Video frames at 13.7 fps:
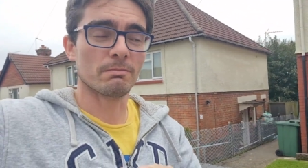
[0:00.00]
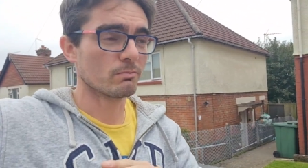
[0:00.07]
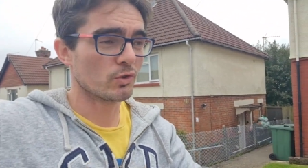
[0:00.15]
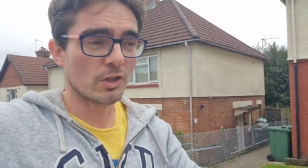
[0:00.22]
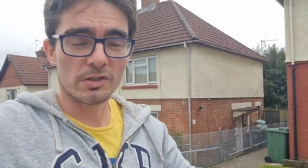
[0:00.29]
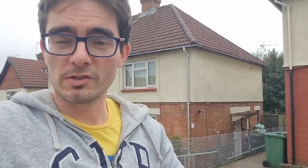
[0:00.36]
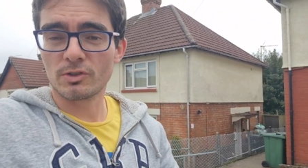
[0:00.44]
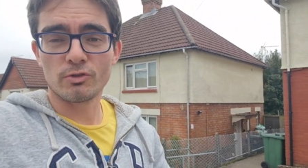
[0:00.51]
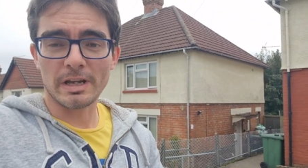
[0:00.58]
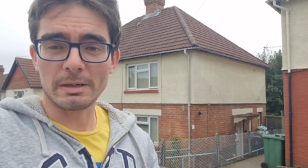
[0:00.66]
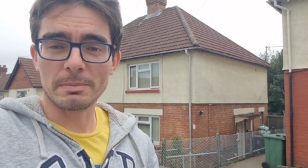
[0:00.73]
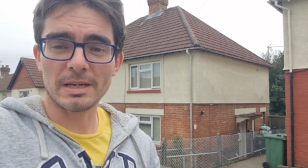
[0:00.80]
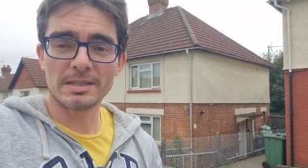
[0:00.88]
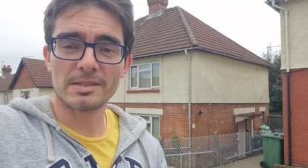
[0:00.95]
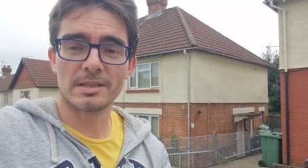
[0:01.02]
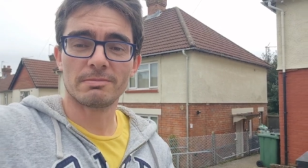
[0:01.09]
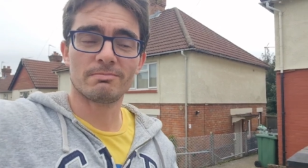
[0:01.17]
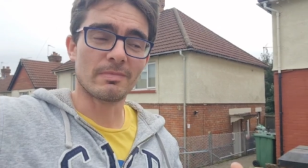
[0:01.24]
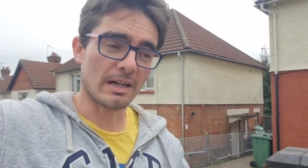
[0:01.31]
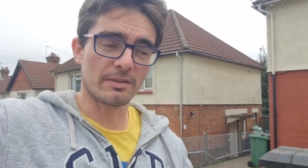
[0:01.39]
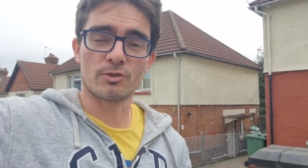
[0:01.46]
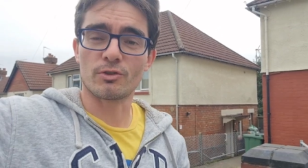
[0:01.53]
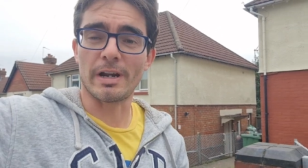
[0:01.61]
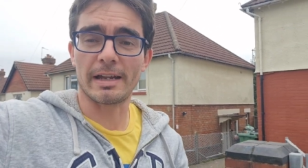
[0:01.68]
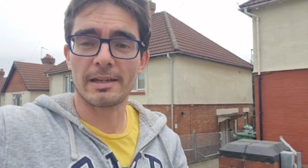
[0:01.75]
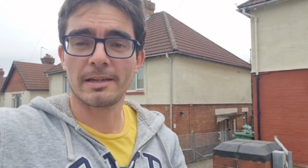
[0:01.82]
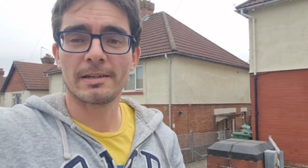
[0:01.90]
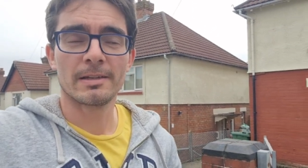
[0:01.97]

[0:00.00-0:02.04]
Just the Trackmaster and the track.